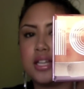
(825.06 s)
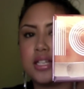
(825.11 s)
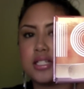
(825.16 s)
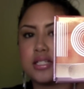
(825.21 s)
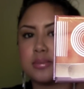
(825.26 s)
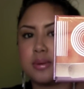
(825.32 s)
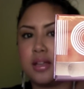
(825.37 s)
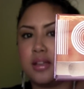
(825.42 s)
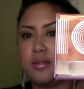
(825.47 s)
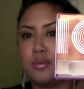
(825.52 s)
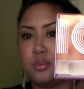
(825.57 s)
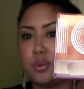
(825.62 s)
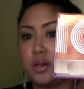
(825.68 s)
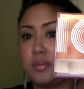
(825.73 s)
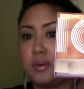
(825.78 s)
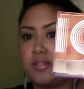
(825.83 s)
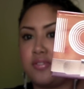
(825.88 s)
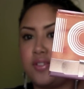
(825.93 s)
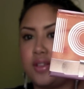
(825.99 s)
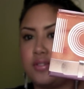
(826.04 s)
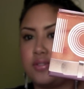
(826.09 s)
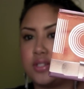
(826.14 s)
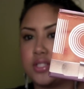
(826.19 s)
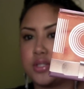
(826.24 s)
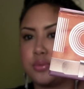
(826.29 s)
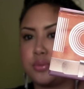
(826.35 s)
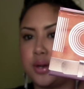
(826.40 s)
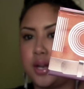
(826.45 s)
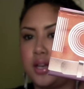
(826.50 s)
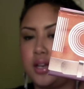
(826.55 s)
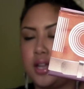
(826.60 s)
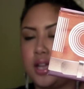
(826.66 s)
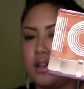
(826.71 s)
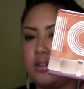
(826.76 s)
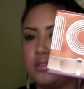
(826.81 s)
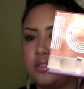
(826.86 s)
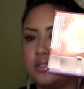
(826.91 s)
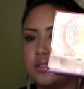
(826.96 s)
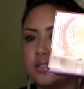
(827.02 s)
is one of my favorites right
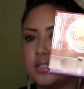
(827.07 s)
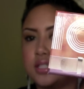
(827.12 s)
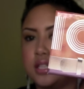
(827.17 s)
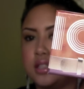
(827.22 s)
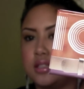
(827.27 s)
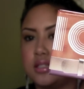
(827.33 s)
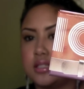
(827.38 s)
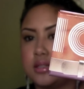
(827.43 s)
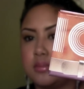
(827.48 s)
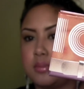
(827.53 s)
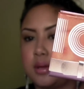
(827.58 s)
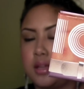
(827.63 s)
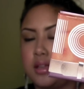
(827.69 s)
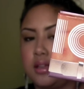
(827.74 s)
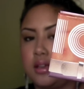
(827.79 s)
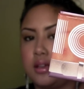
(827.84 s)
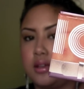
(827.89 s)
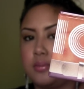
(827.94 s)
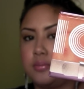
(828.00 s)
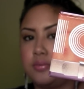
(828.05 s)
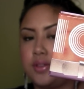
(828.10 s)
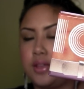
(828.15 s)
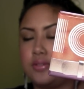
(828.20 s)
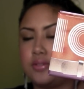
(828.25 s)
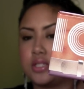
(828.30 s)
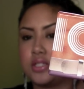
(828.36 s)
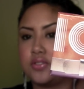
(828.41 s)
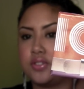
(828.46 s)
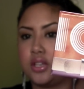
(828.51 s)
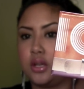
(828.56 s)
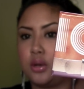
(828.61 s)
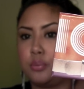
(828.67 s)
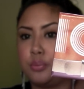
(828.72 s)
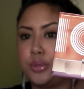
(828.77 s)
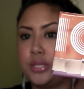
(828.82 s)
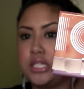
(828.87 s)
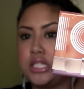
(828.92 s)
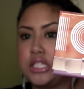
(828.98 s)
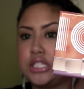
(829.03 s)
now, and you'll see this in my favorites video
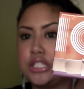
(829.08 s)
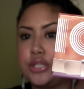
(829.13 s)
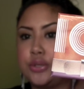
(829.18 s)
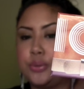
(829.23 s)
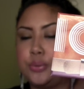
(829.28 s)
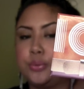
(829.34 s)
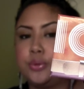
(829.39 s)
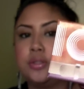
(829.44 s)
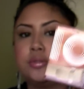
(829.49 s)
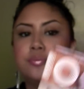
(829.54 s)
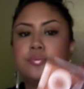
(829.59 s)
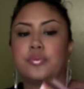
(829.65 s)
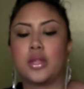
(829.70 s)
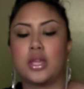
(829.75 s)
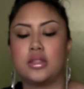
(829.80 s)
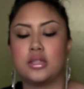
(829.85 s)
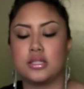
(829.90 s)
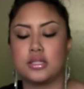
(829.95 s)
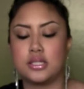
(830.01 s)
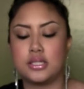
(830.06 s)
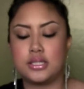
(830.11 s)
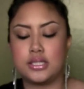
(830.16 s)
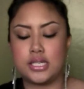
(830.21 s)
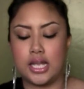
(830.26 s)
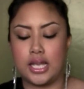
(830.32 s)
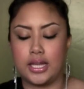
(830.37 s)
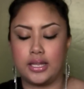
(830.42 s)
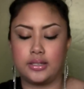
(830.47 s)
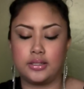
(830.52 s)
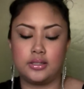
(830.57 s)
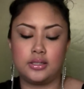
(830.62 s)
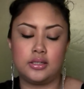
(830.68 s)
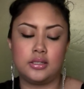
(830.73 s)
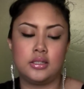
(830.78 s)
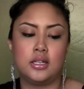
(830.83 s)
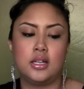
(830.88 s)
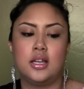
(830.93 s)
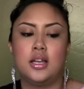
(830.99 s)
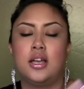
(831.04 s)
pretty soon. And this is 10.
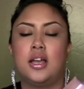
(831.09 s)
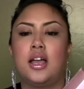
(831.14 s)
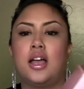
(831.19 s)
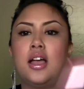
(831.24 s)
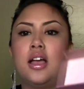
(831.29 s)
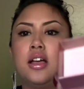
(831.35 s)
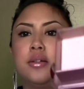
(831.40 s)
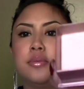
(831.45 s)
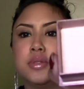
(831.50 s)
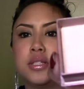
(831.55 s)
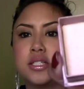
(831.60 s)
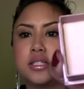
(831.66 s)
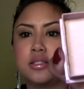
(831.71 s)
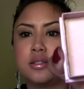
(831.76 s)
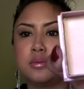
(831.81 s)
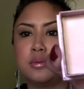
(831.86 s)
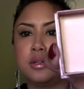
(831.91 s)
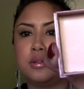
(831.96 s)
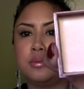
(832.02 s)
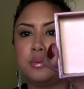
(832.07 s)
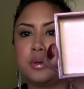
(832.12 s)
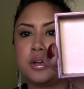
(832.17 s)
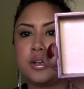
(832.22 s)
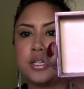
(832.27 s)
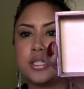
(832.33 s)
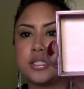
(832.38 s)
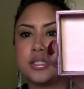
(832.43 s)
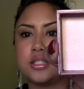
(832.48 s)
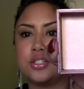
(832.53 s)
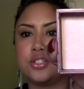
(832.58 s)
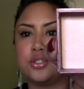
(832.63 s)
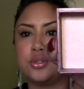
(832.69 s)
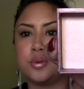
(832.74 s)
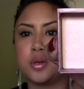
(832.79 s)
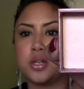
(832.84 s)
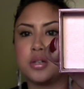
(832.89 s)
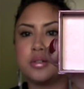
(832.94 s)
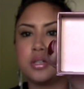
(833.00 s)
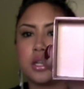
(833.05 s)
This is the one where it's the
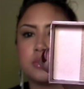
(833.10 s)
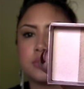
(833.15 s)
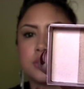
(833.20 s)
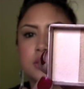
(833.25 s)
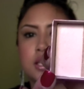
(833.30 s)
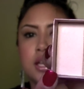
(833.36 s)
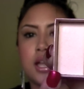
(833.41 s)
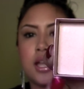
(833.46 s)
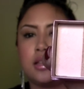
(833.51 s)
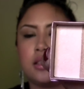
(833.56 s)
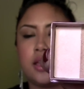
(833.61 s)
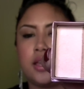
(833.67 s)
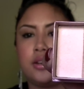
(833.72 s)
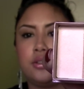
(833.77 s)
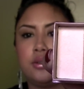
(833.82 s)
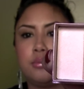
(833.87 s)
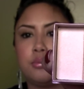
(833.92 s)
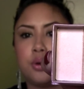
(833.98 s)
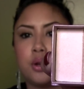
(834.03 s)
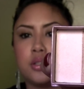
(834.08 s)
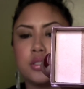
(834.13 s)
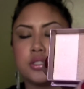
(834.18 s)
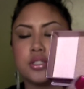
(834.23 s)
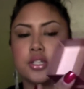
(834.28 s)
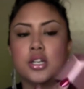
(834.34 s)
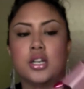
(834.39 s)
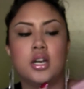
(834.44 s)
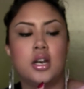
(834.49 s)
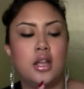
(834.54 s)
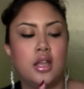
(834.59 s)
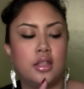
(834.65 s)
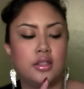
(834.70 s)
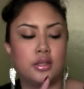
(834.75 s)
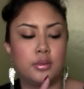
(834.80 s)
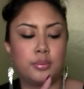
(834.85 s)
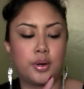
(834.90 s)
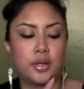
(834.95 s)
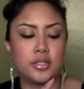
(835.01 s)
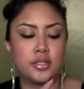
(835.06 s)
duo. It comes with the highlighter and bronzer.
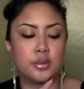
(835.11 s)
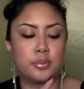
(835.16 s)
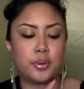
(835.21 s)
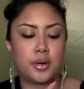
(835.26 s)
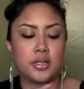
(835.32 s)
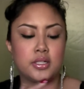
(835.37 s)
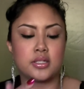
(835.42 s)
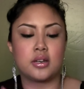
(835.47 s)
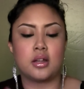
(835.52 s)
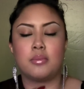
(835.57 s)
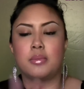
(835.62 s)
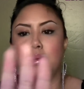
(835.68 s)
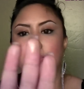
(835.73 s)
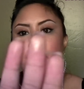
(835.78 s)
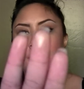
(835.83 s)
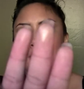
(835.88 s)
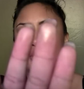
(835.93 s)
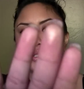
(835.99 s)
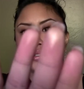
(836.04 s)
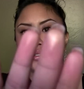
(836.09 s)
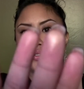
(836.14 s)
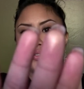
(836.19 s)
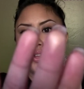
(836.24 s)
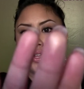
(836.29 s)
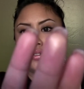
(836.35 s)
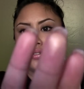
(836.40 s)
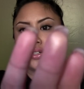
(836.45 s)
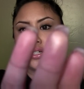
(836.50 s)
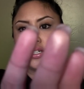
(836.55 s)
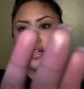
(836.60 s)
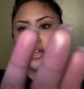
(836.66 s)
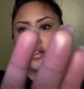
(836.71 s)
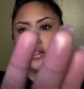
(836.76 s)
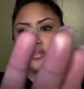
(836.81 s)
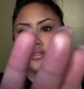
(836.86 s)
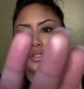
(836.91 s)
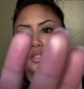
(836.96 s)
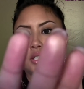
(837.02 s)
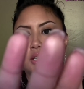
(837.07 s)
The bronzer part's not my personal favorite. I
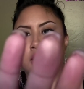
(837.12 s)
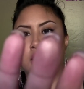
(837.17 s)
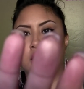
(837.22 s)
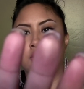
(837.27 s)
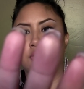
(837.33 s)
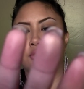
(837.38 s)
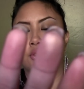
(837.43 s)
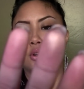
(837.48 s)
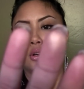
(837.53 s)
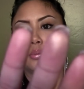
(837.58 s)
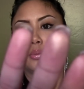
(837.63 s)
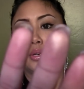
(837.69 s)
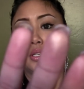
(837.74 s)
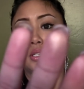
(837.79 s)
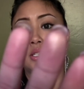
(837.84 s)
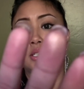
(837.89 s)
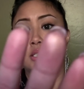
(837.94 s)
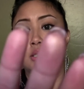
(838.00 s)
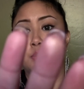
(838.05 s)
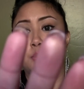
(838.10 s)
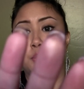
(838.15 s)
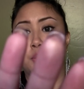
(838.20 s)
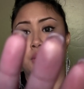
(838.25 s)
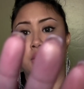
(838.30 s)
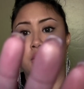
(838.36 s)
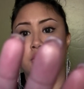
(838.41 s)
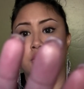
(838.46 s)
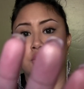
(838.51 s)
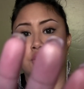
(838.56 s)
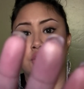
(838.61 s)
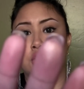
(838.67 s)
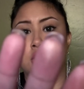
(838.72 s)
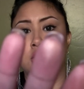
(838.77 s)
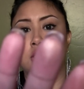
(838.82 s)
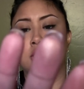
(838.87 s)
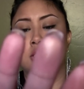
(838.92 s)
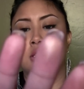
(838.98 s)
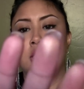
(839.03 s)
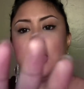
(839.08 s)
don't really care for it, but it is pretty on the
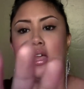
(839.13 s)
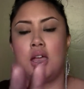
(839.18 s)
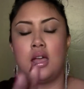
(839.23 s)
cheeks.